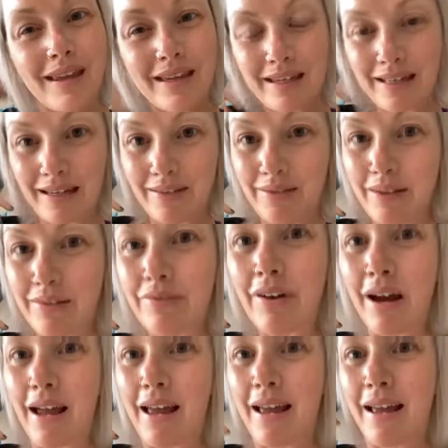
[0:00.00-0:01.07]
Good evening,
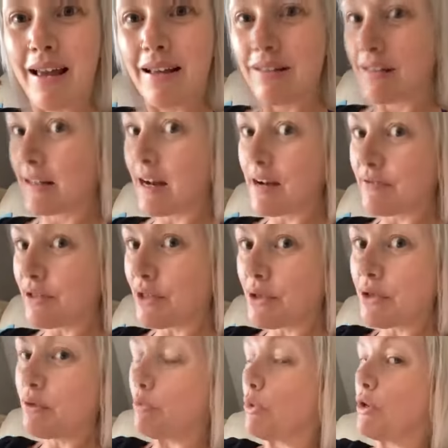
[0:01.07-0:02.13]
friends. Good
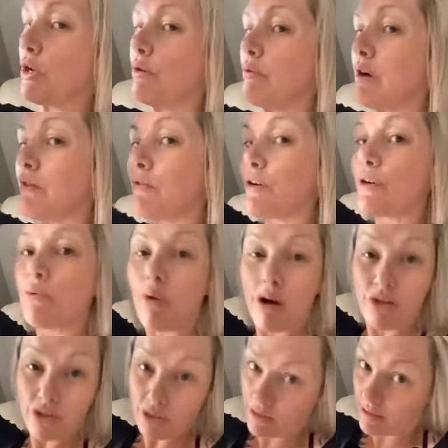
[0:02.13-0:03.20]
afternoon, good morning, whenever you're
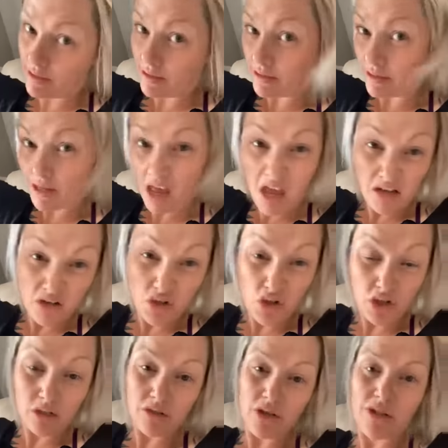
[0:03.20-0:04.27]
watching this.
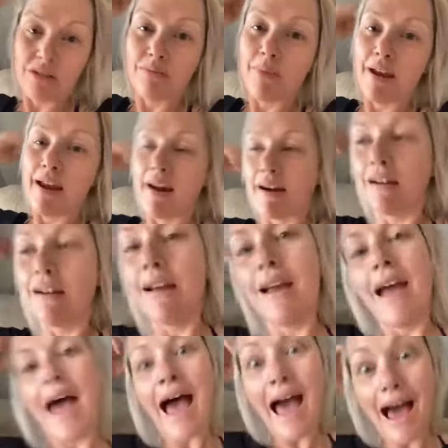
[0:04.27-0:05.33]
Just adjust my hair.
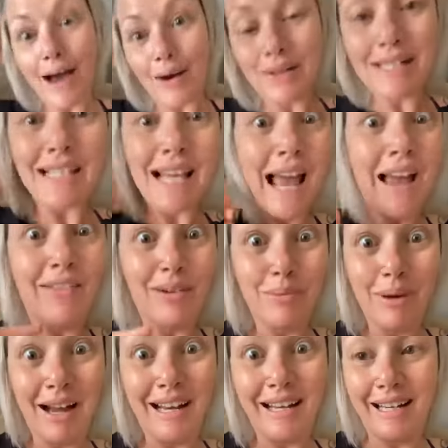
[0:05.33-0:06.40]
How is
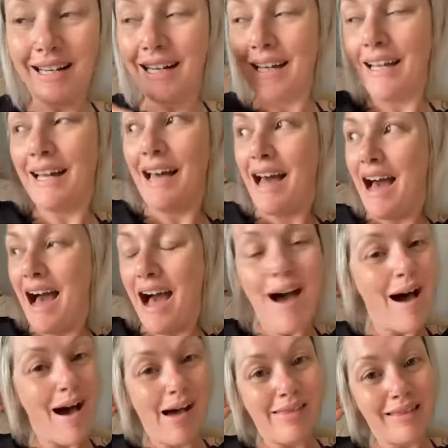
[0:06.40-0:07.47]
everybody?
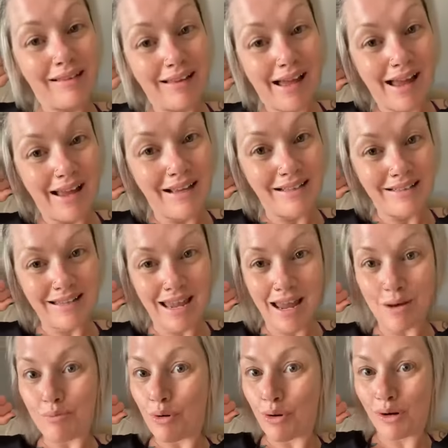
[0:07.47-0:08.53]
Uh, the
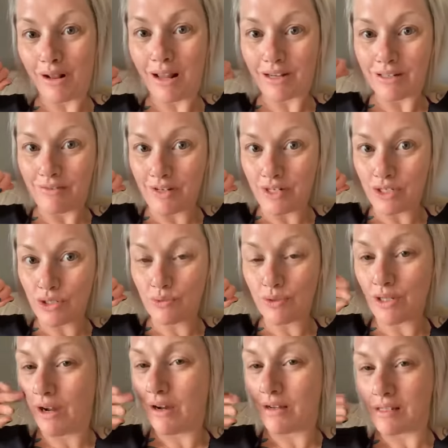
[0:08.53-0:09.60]
Lionsgate portal activation
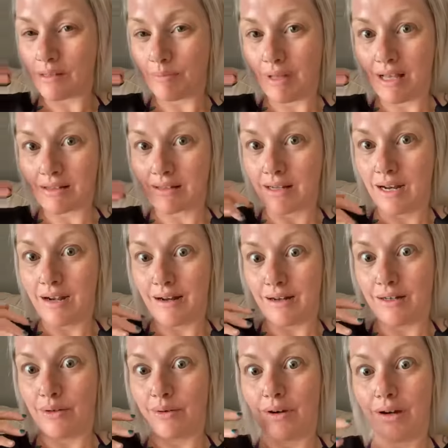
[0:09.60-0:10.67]
was awesome last night.
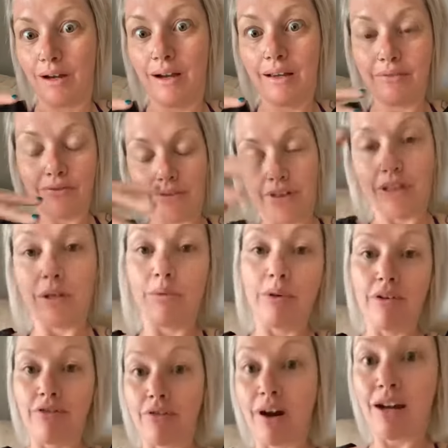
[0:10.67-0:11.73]
I know I'm feeling
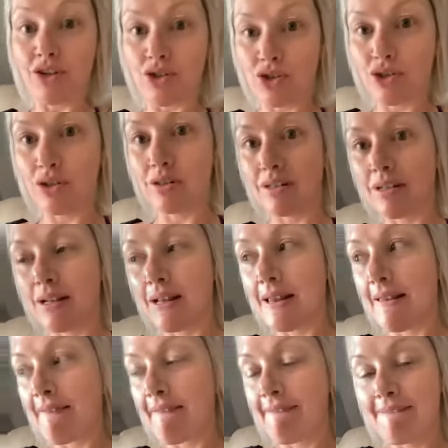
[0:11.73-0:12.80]
refreshed.
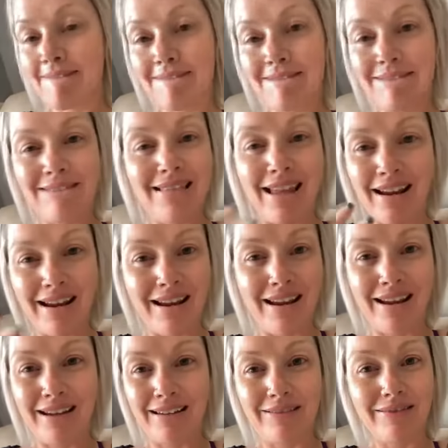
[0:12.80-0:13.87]

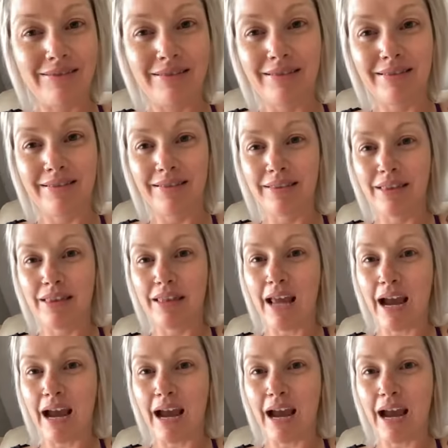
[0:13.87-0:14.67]
They, the